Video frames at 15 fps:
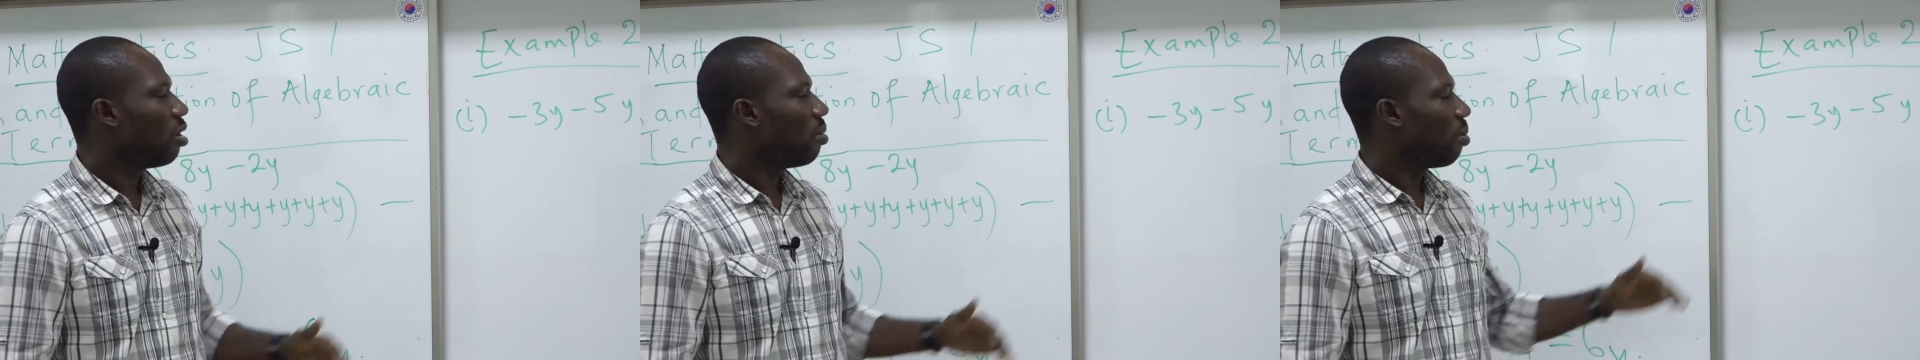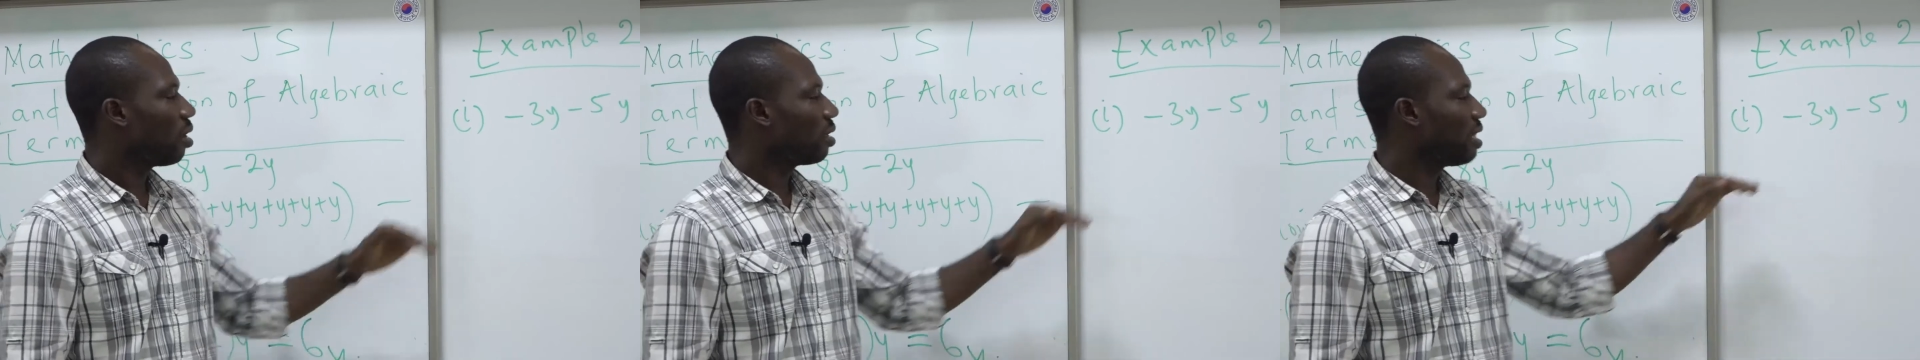
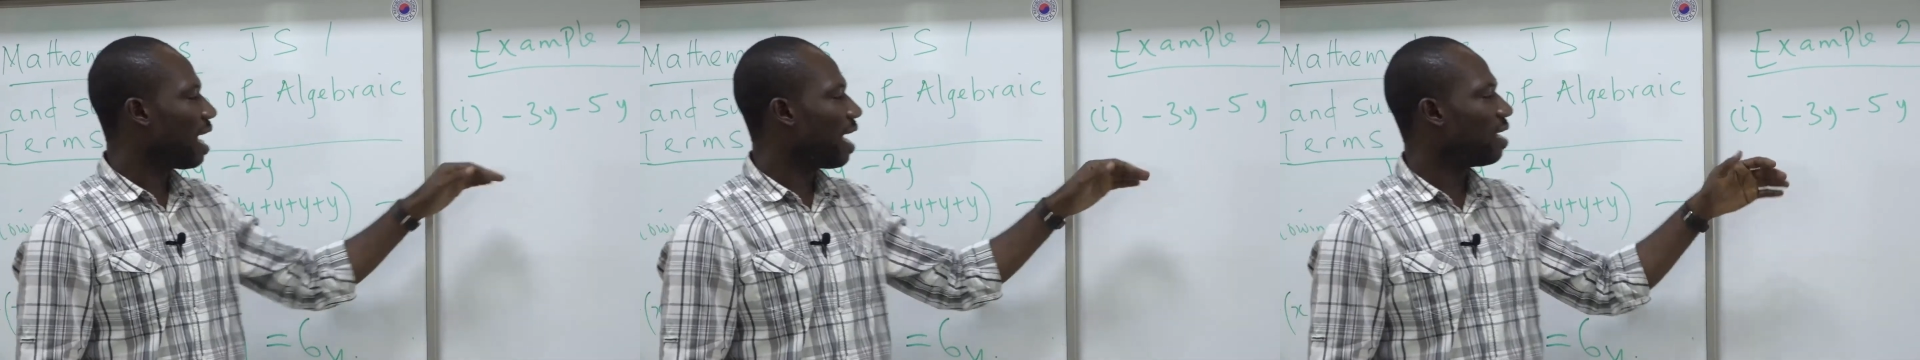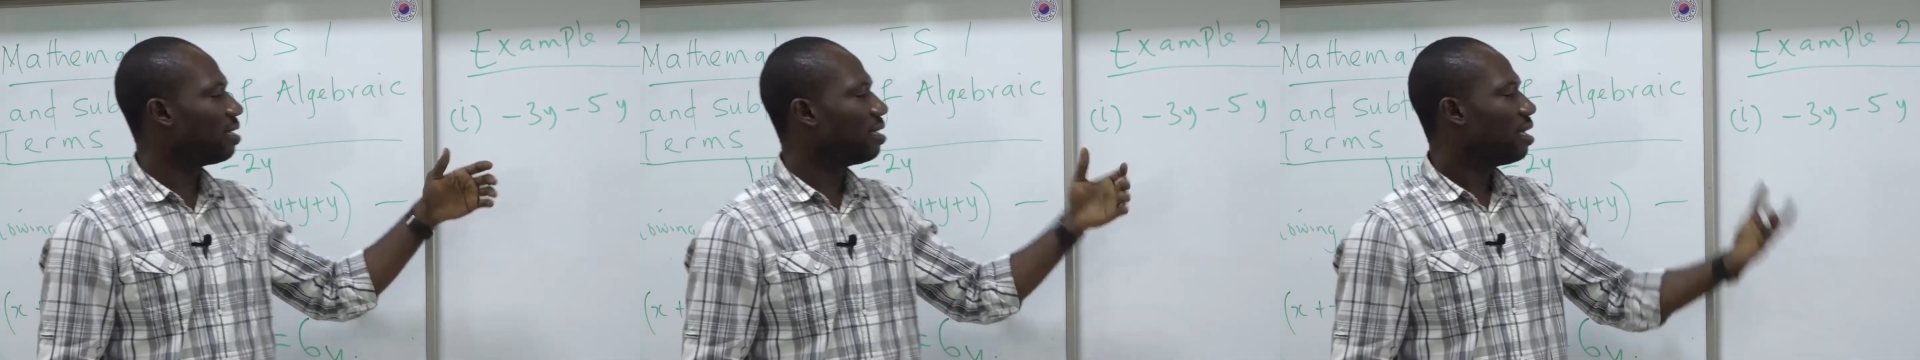But
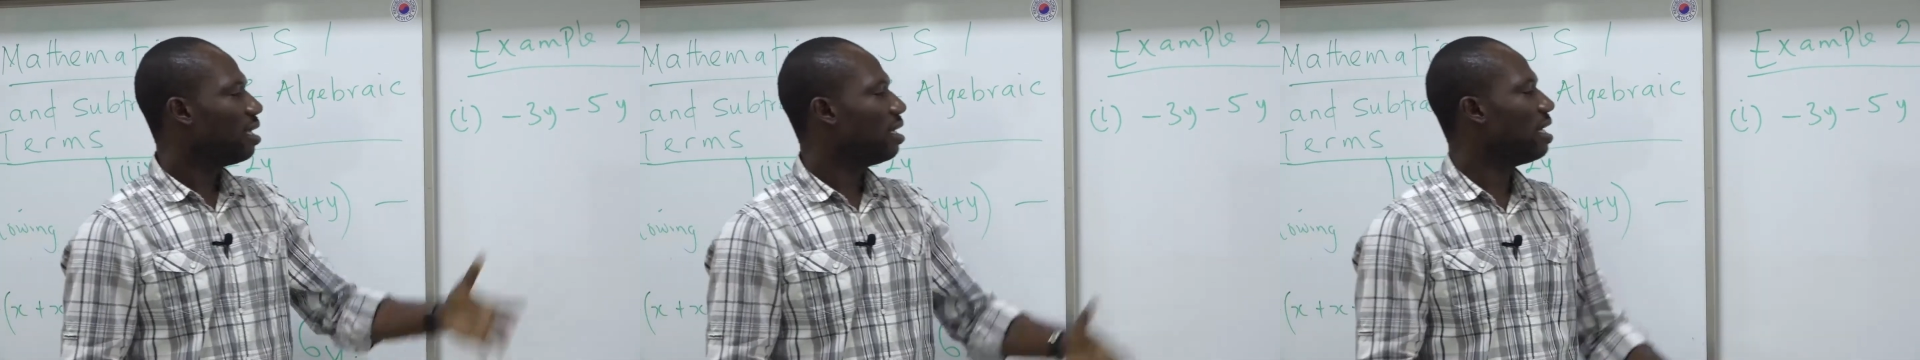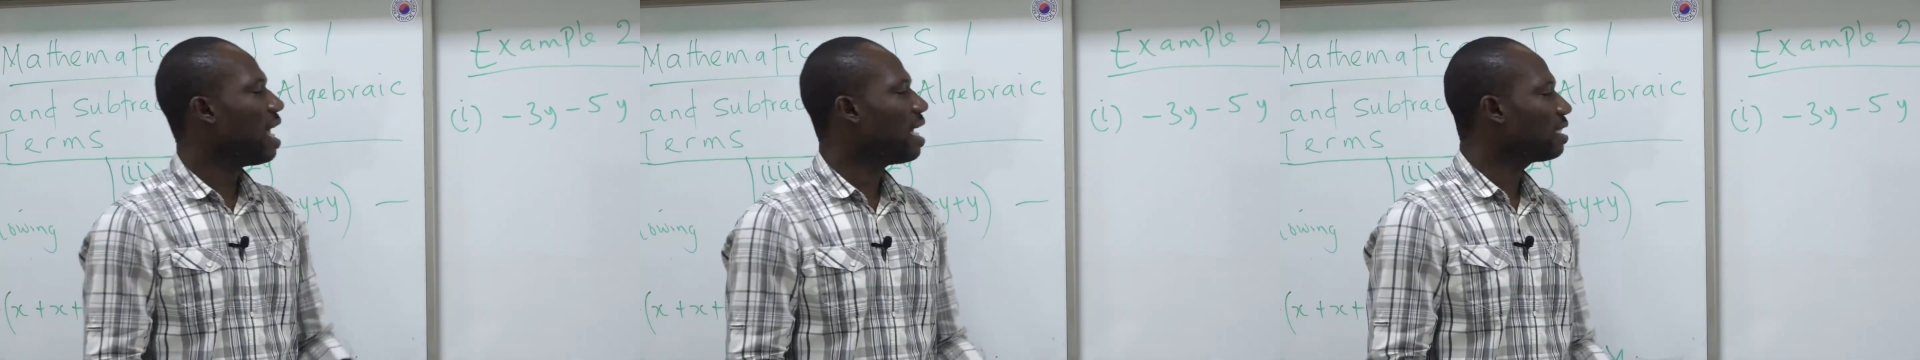then
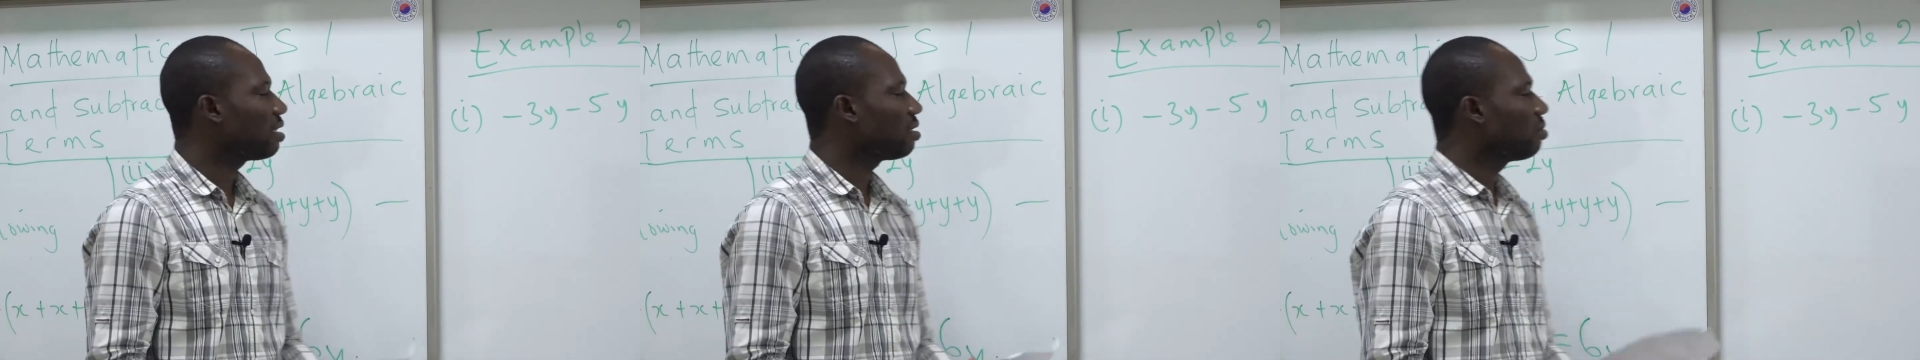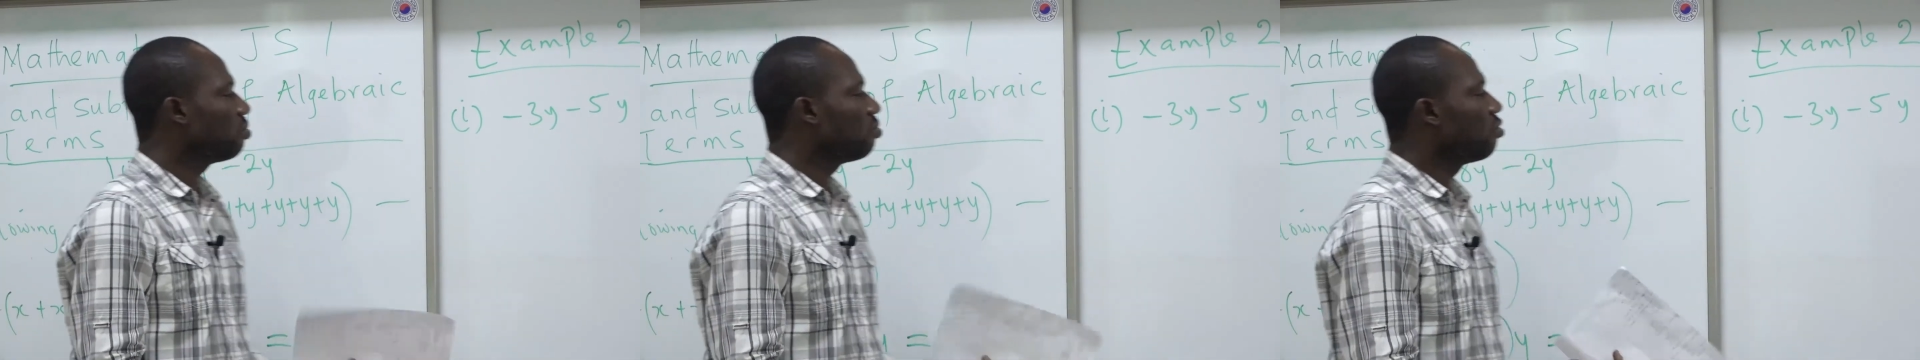
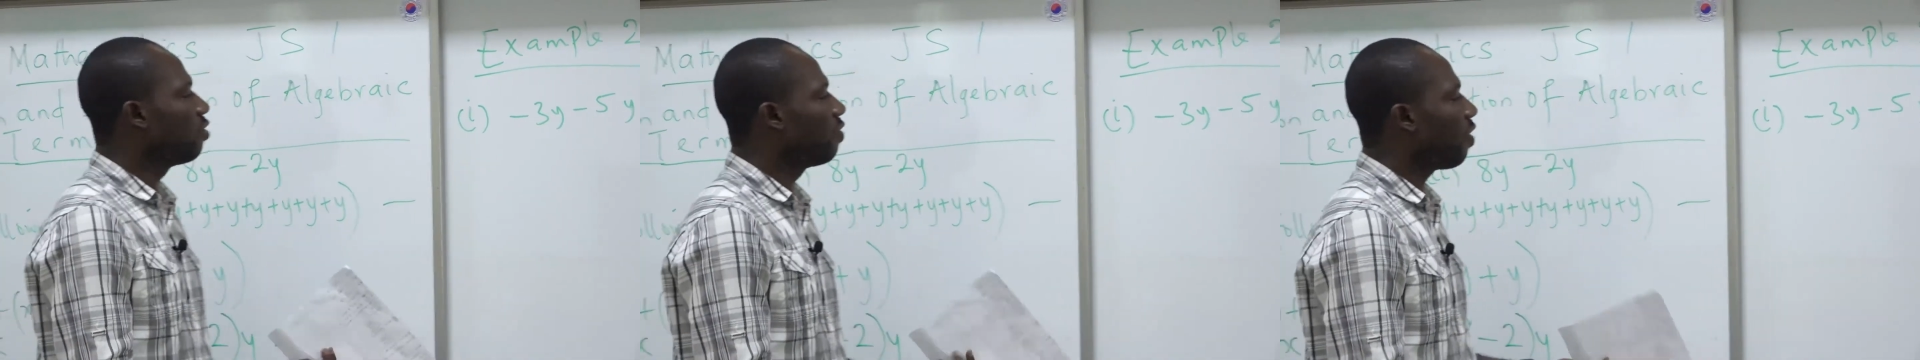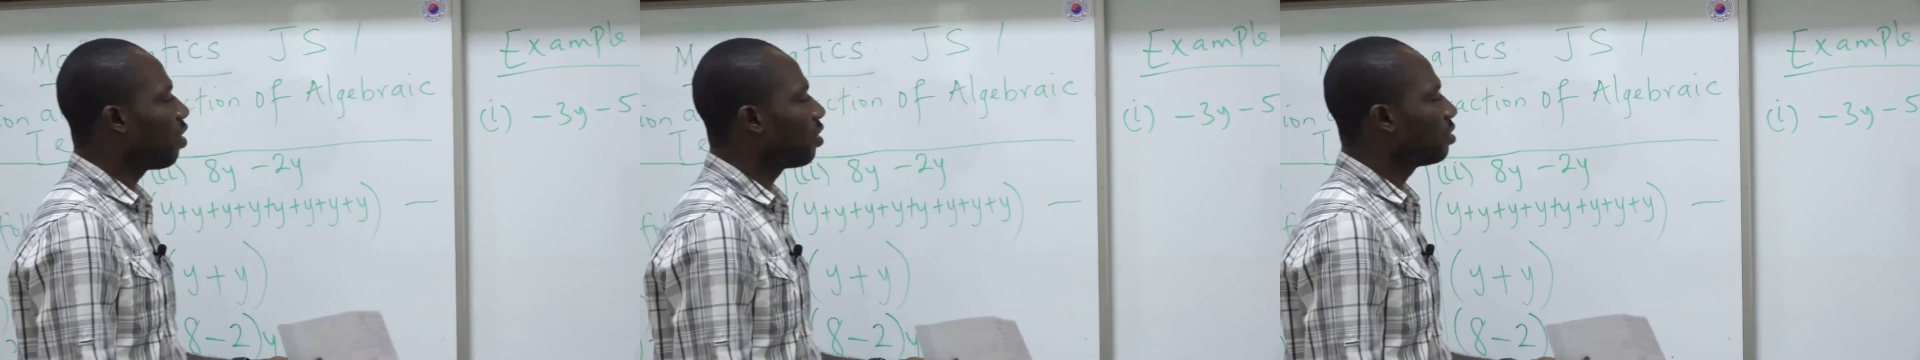let's
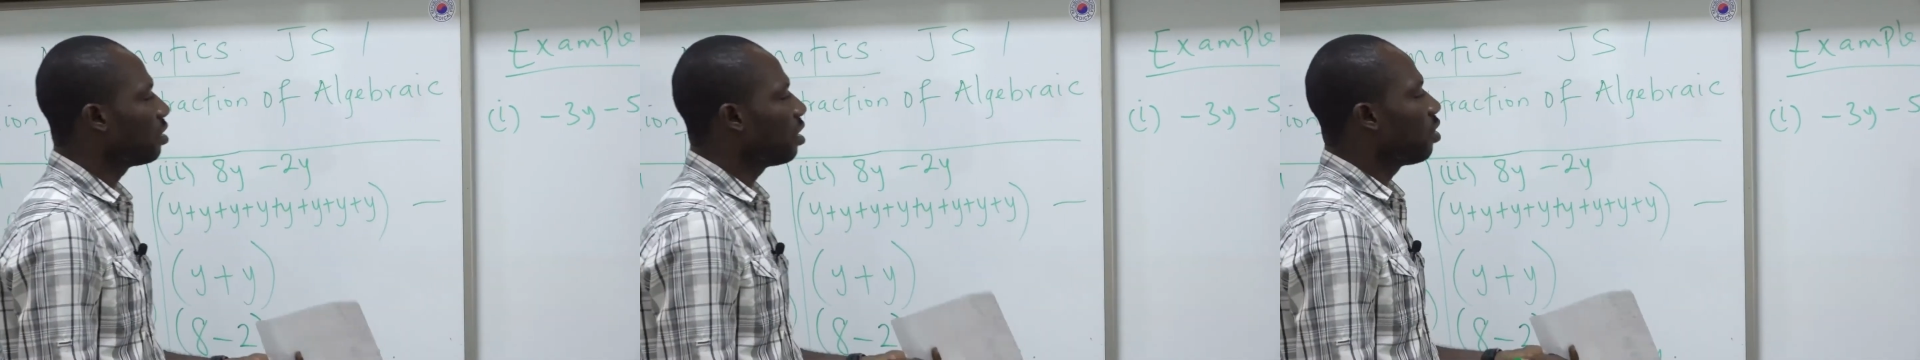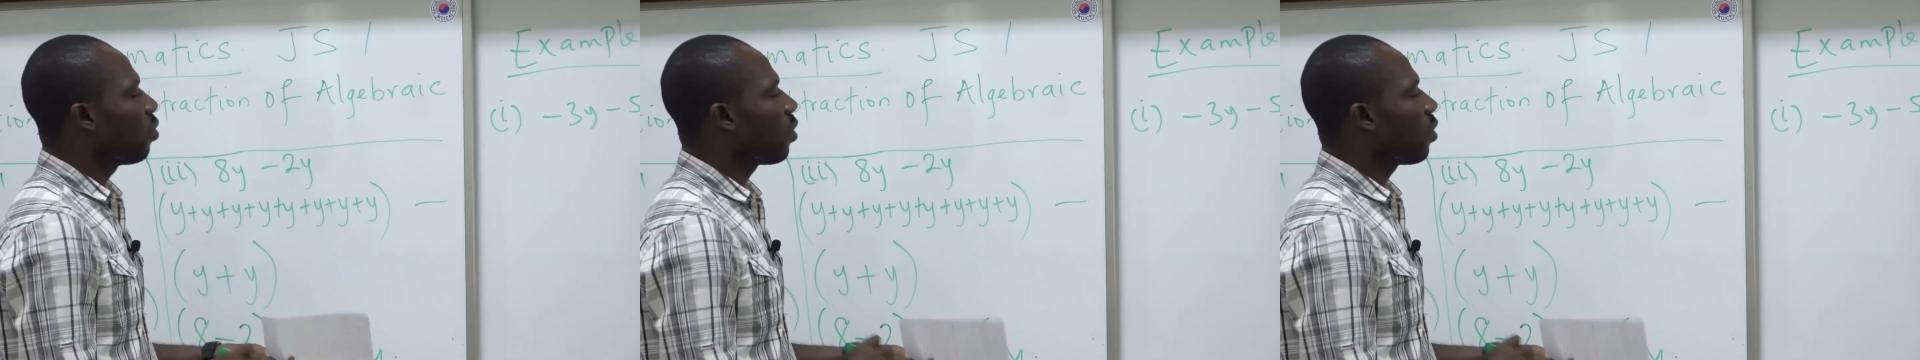move on.